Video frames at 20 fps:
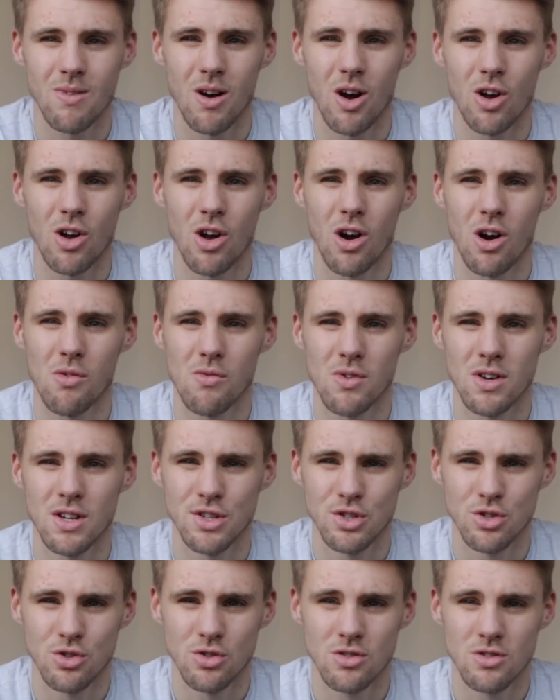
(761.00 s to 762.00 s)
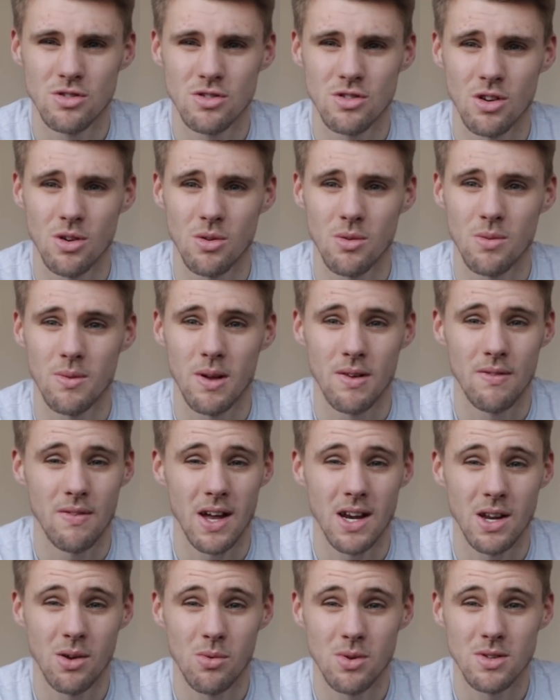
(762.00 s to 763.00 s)
I can't really judge. So if
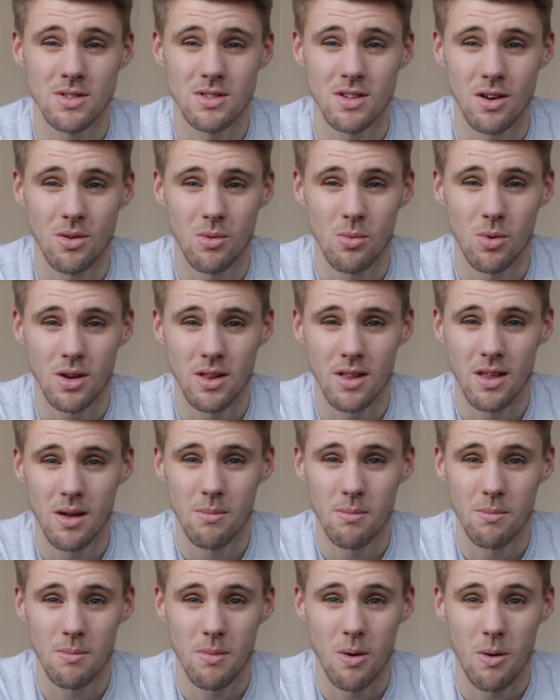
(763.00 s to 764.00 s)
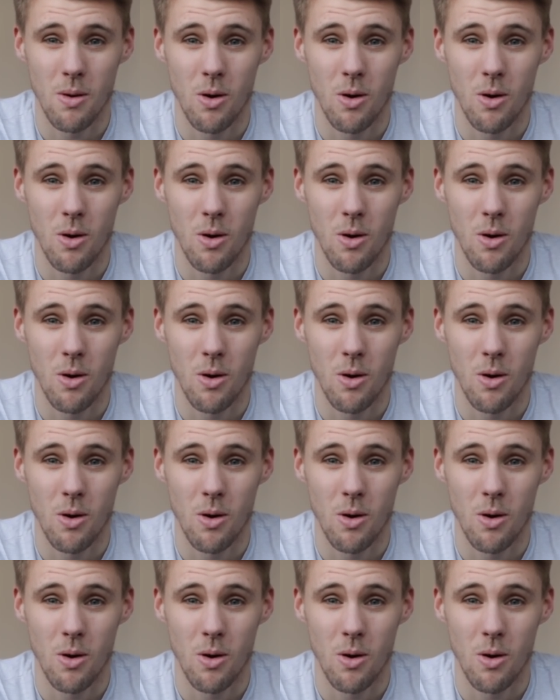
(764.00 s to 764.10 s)
anyone's got one of them